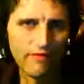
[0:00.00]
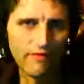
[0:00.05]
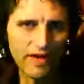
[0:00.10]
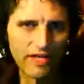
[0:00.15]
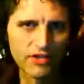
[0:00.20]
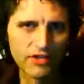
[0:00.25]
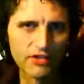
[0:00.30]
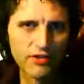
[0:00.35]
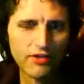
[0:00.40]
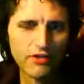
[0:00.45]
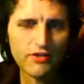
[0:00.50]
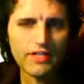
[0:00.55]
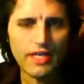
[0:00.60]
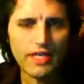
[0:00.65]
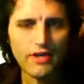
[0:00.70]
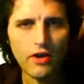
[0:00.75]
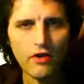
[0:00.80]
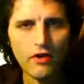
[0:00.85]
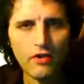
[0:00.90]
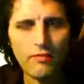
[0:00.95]

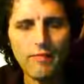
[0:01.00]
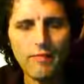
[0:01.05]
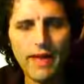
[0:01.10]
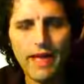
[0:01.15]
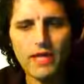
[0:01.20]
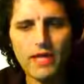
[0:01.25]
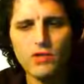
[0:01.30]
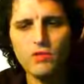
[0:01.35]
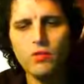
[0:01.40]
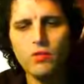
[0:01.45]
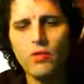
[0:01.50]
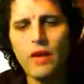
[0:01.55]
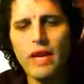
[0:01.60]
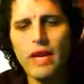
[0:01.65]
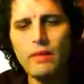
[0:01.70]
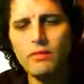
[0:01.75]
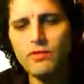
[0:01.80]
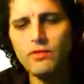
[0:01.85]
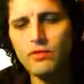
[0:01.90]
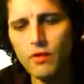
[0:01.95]
investors and other banks
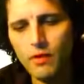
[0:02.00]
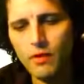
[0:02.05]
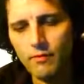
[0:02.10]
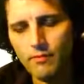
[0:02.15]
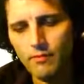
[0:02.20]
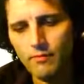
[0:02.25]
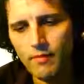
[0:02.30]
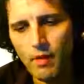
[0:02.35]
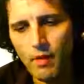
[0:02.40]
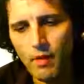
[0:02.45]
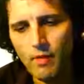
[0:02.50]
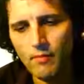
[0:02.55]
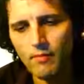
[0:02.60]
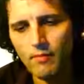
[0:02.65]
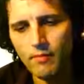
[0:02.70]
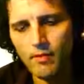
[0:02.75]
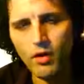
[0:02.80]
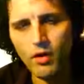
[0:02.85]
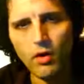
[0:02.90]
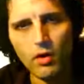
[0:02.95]
were able to
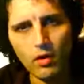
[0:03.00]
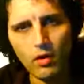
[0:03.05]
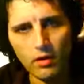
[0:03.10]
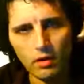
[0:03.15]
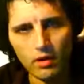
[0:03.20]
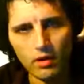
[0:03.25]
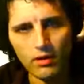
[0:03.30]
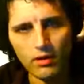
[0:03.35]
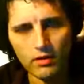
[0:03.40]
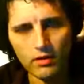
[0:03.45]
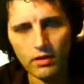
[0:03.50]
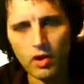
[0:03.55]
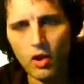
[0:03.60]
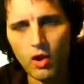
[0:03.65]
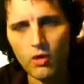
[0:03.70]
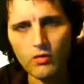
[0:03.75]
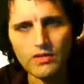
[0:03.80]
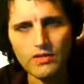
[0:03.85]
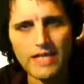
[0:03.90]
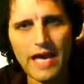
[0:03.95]
pull
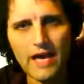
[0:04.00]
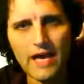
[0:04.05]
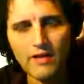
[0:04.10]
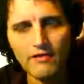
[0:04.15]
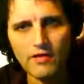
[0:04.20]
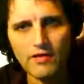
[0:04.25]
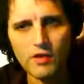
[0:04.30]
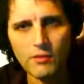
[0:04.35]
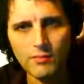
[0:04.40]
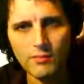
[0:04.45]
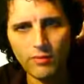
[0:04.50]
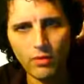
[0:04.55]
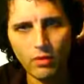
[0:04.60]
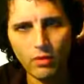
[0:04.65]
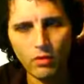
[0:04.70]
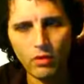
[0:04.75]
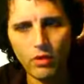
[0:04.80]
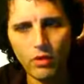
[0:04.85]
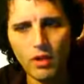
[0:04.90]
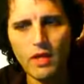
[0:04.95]
loans out of this
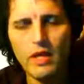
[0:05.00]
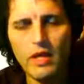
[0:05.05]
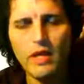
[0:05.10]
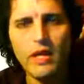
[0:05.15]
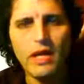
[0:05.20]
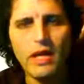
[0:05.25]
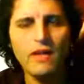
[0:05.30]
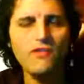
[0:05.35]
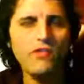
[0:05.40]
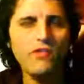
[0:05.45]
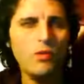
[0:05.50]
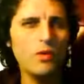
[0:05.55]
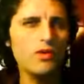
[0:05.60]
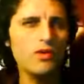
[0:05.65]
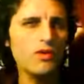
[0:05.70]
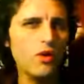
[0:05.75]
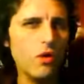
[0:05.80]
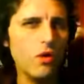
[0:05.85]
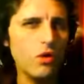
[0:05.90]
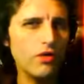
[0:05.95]
pool
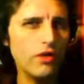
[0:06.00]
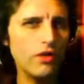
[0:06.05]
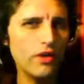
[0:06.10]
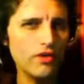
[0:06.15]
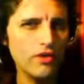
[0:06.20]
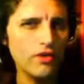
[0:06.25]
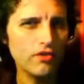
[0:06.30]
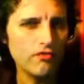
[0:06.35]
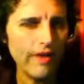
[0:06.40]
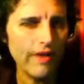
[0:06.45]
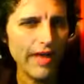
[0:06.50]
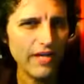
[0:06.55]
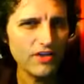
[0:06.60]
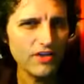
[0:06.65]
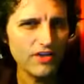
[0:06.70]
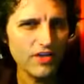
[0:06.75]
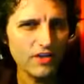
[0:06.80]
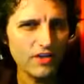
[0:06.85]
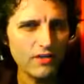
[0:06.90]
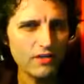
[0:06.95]
into what's called
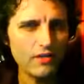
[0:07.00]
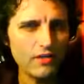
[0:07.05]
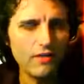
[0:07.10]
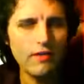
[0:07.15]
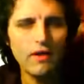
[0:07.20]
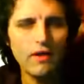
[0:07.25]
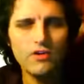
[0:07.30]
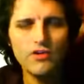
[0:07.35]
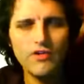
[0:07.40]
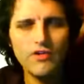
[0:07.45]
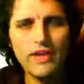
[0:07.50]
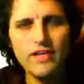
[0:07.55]
tranches.